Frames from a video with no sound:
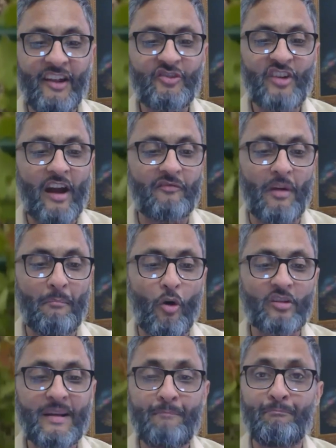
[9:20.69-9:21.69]
of the most
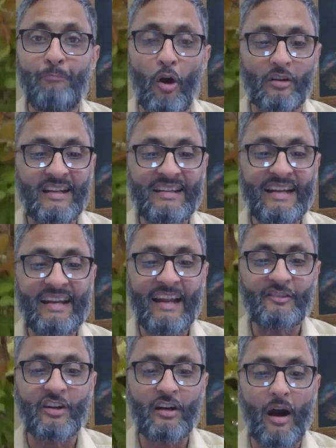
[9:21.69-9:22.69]
important electric
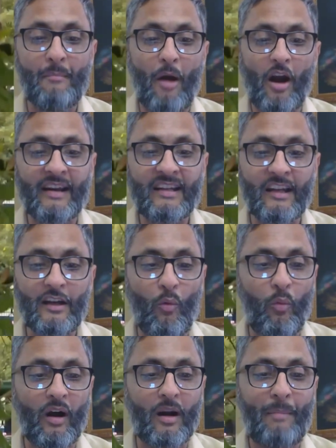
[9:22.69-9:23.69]
car market in the world
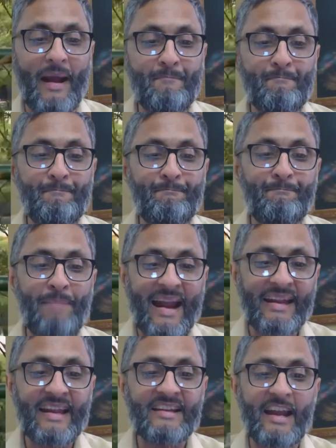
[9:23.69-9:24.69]
by packing
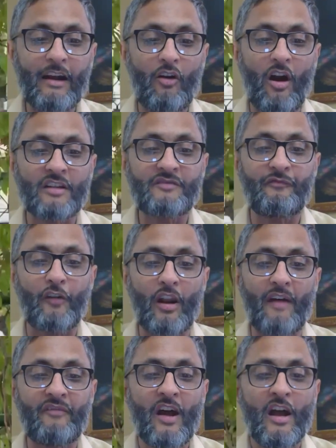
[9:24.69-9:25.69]
their cars full of
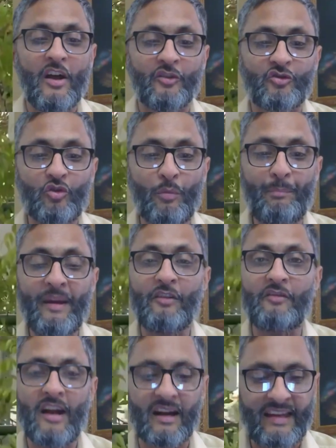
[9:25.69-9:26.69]
superior
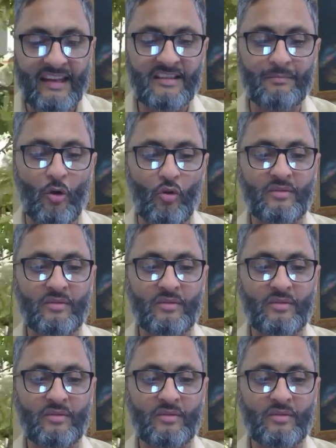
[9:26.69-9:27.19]
gizmos.